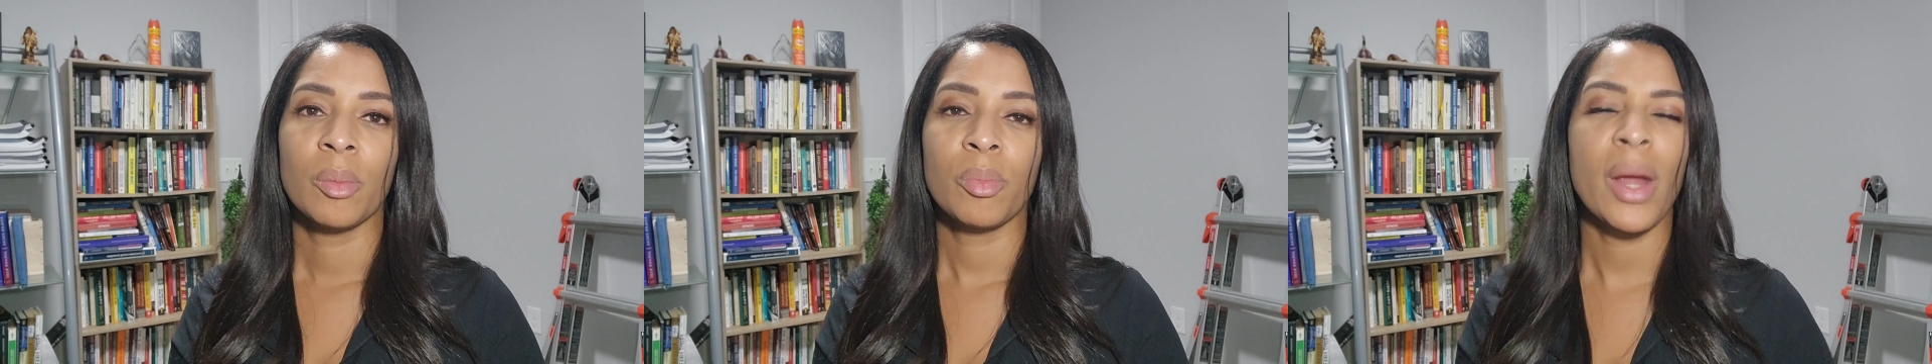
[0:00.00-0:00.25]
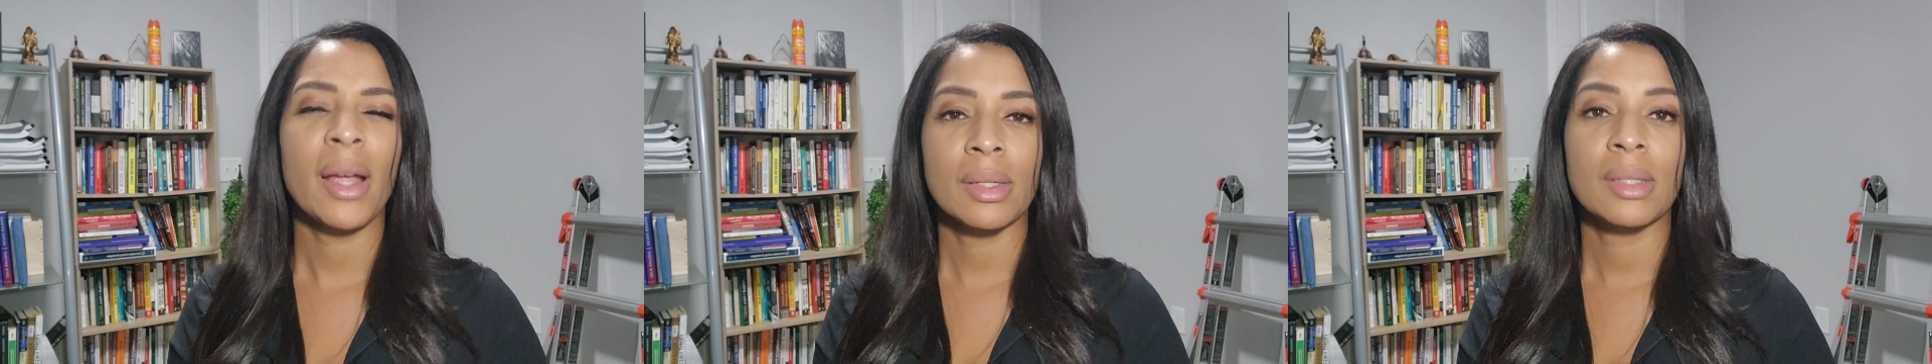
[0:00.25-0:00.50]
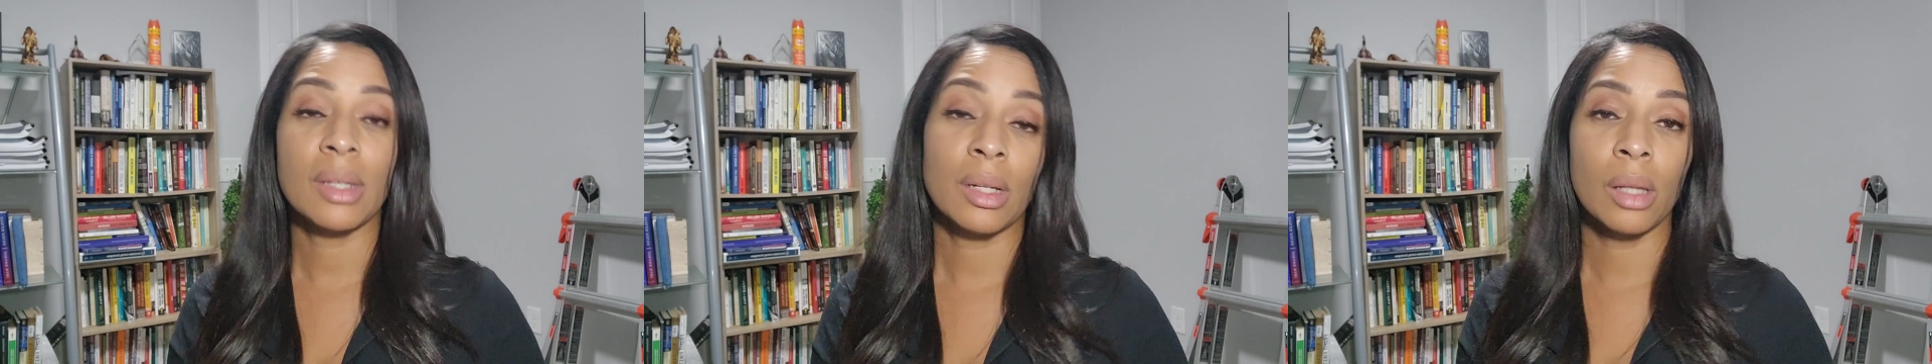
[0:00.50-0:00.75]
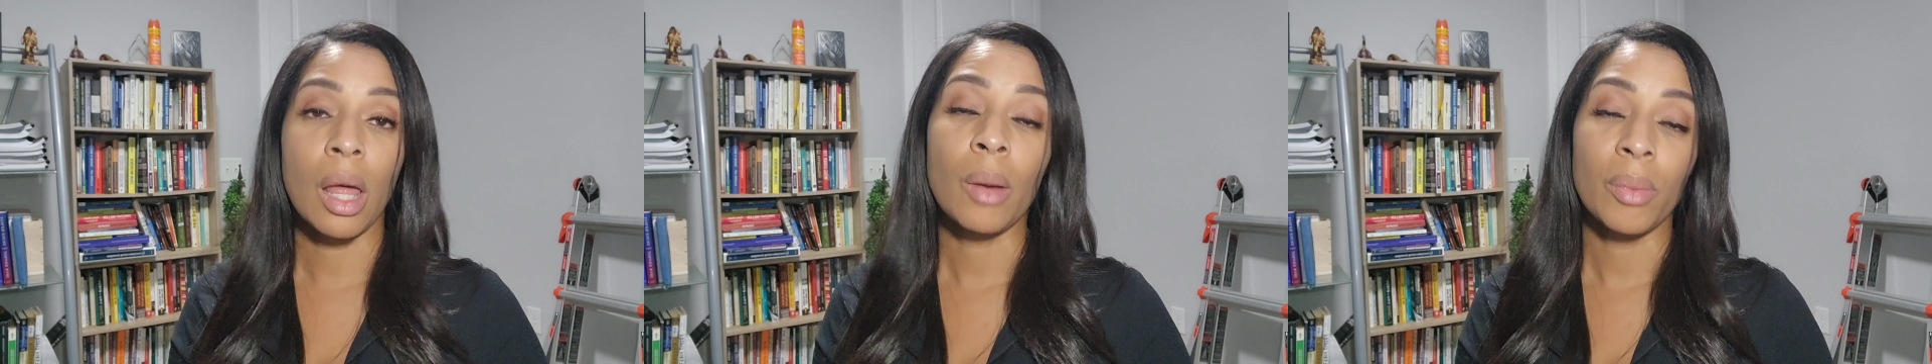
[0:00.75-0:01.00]
practicing
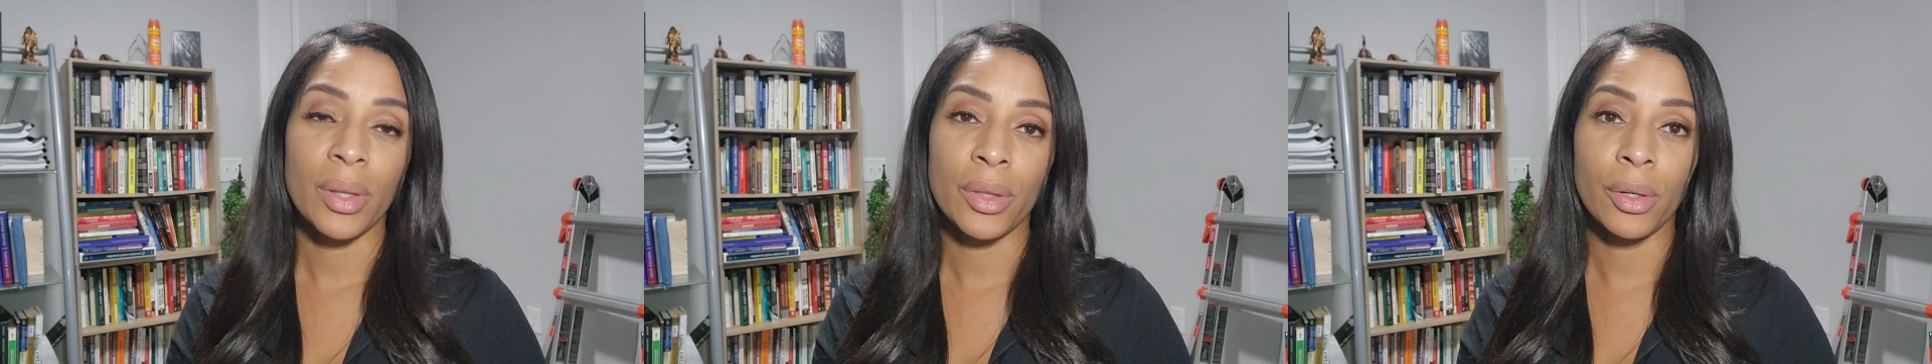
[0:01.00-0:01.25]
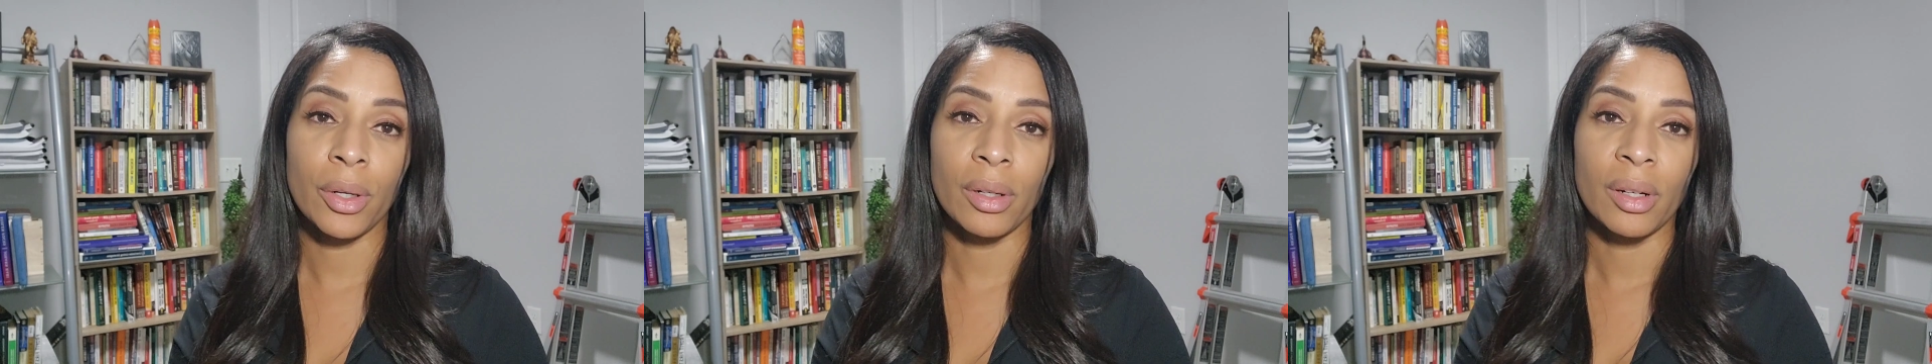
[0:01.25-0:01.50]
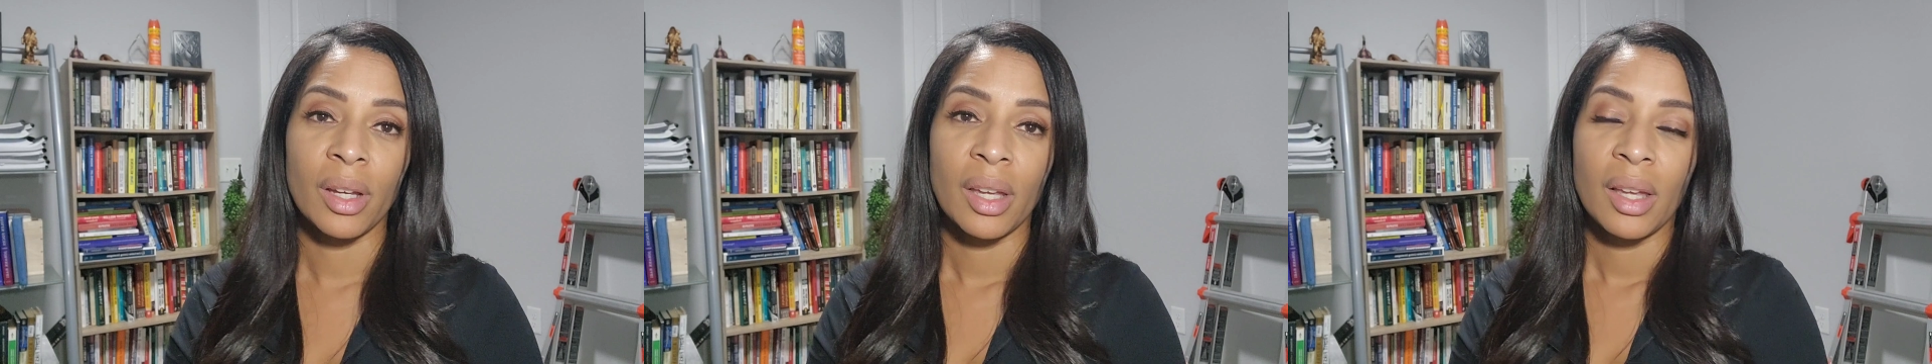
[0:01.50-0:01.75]
a lot with her.